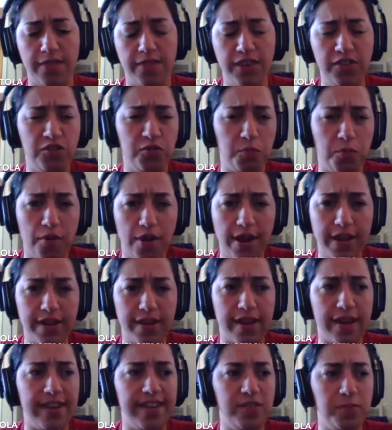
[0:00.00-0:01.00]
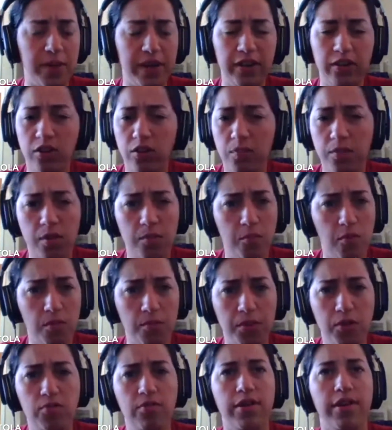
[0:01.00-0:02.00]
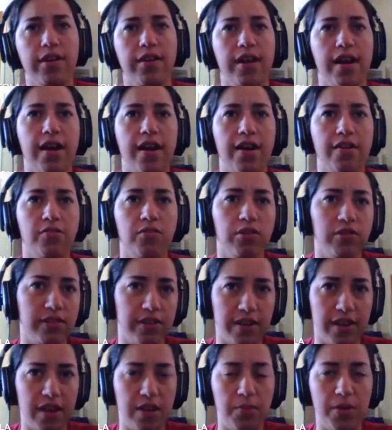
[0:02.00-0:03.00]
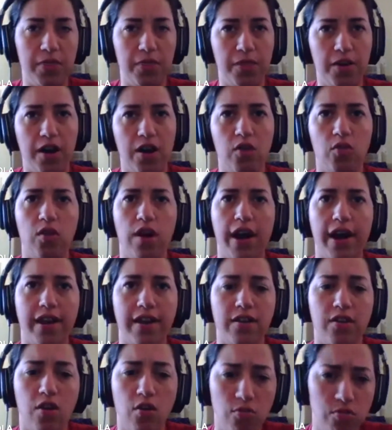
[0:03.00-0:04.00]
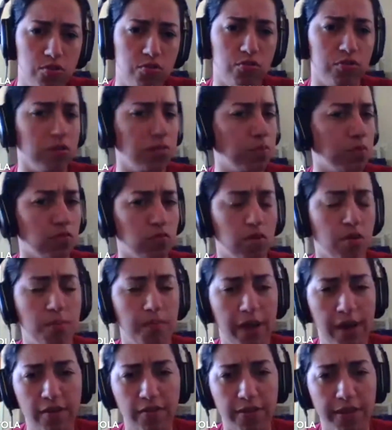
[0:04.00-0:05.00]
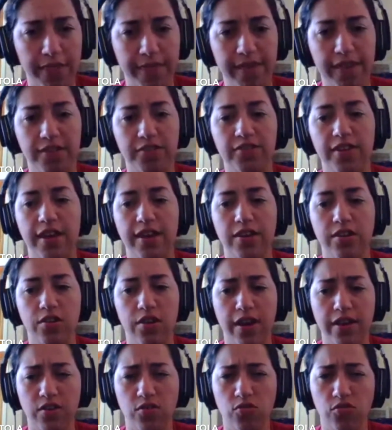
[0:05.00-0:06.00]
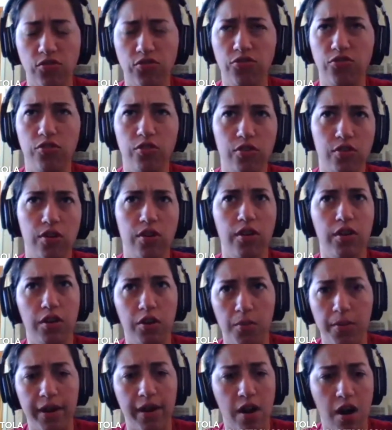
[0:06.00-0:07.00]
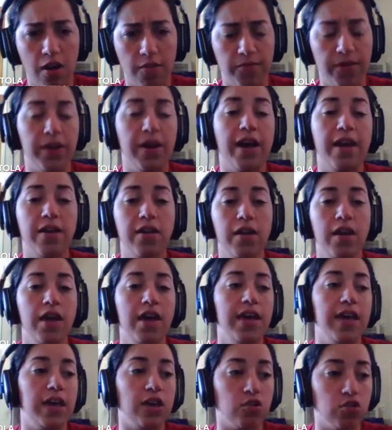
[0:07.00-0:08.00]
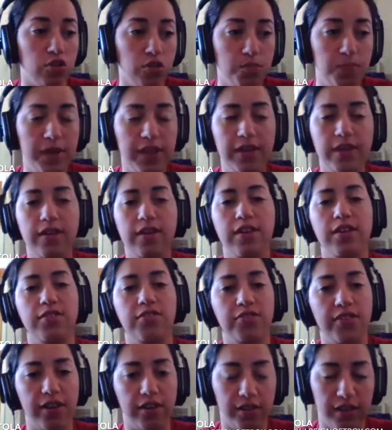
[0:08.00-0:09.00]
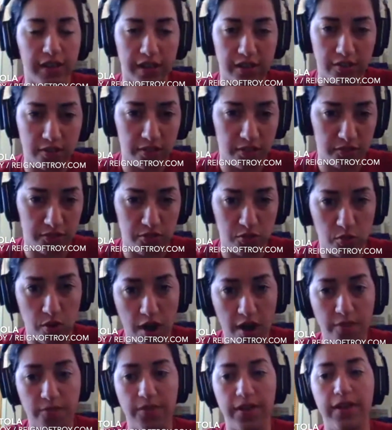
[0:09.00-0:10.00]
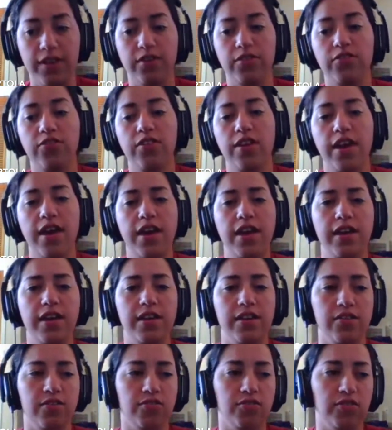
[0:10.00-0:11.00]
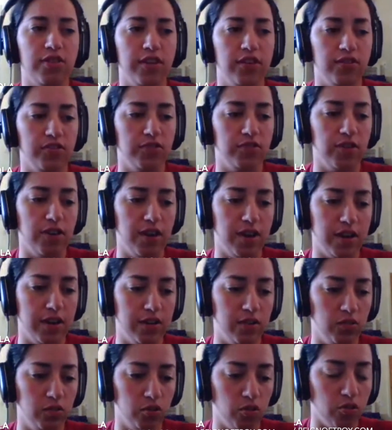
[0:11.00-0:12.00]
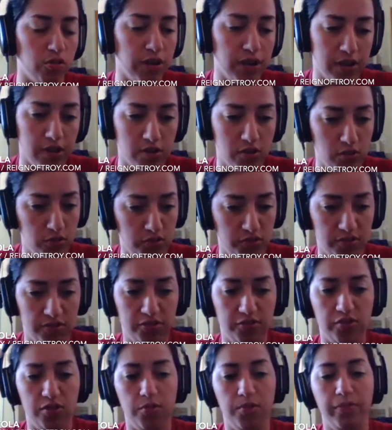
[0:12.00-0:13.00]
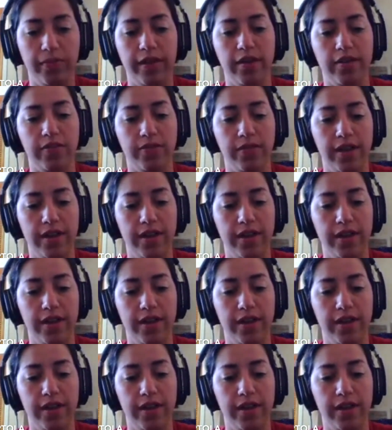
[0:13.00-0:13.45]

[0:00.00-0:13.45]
This spring, he's been a little bit more muted. I've looked at him and thought, I know you can perform better than this, and you just look a little bit off. And it could be he's settling into this new offense. He's learning a new system